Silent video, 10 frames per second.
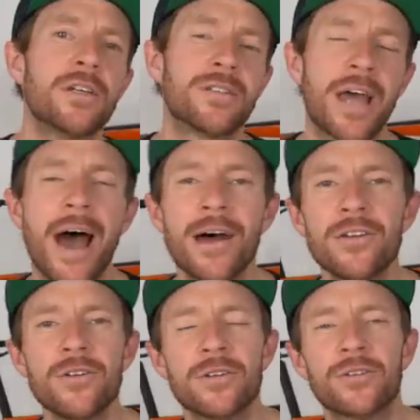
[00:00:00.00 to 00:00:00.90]
is, how
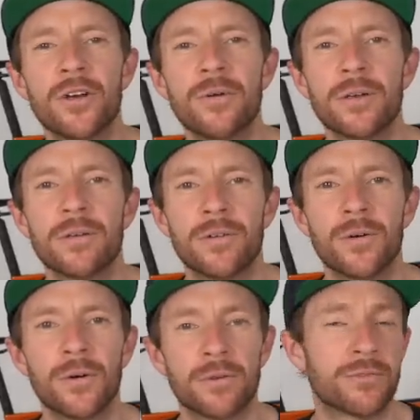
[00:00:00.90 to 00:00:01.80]
do you determine
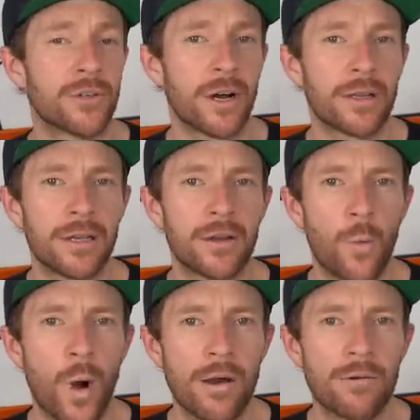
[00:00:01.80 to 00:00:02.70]
your
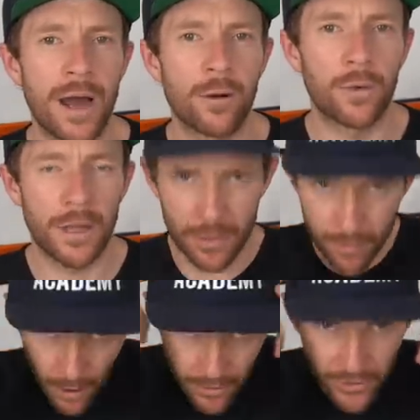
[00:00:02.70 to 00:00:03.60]
cycling weight rack? Well, at the
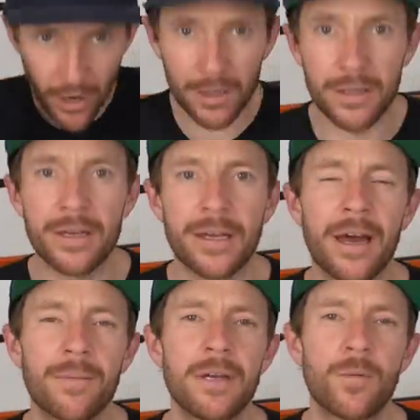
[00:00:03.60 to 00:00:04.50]
Road Cycling
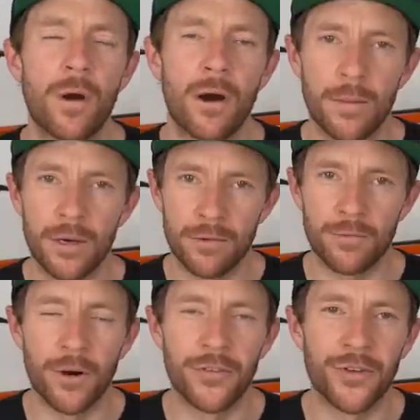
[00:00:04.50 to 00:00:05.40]
Academy, where I'm a
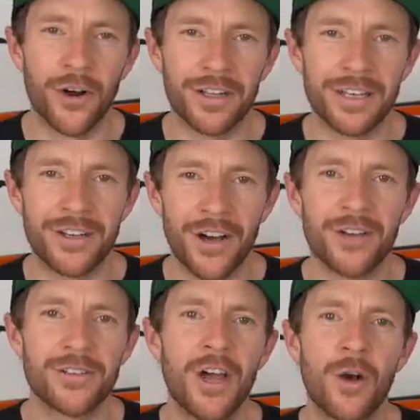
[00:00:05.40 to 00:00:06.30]
road cycling
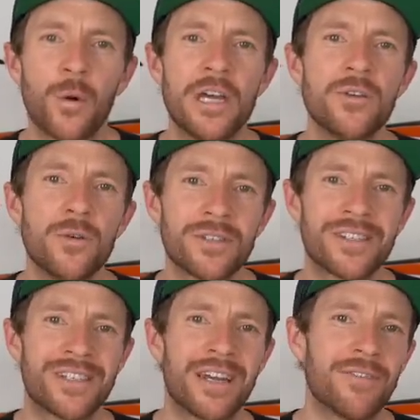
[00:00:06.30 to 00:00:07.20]
coach, we use a
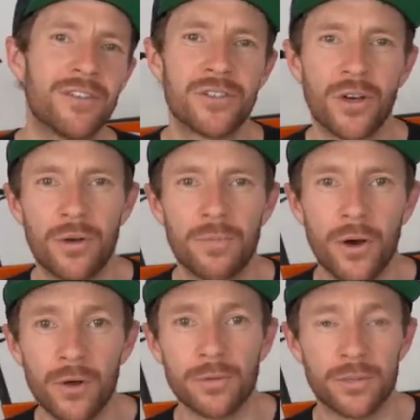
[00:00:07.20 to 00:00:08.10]
7-zone
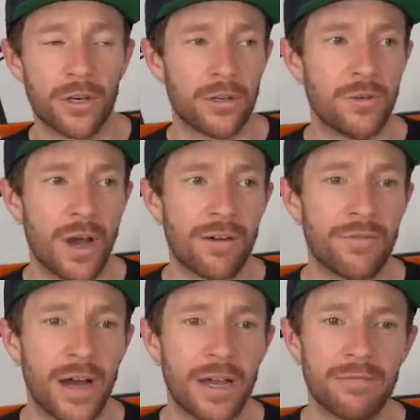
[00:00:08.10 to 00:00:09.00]
model. So you
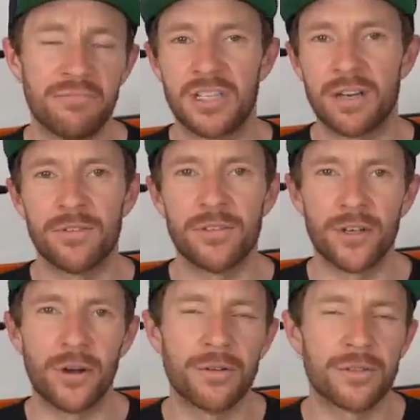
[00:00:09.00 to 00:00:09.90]
have a
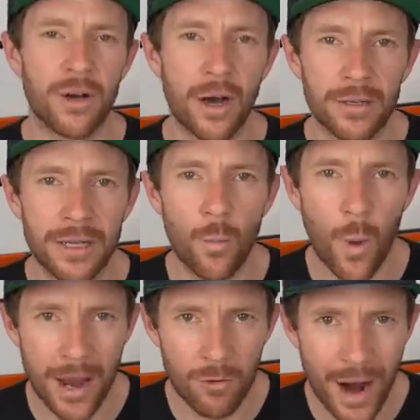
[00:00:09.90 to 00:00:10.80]
7-zone cycling
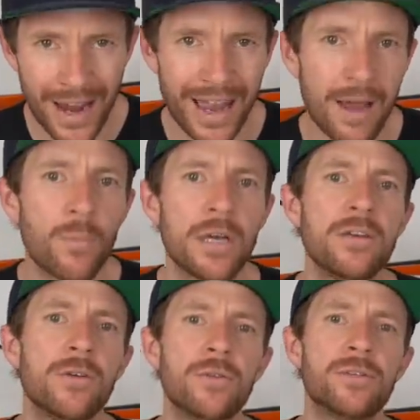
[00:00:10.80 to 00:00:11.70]
weight rack and we
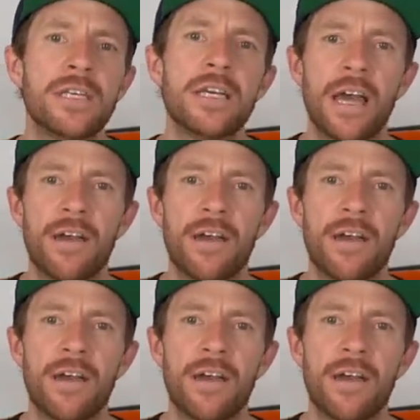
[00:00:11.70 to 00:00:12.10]
use the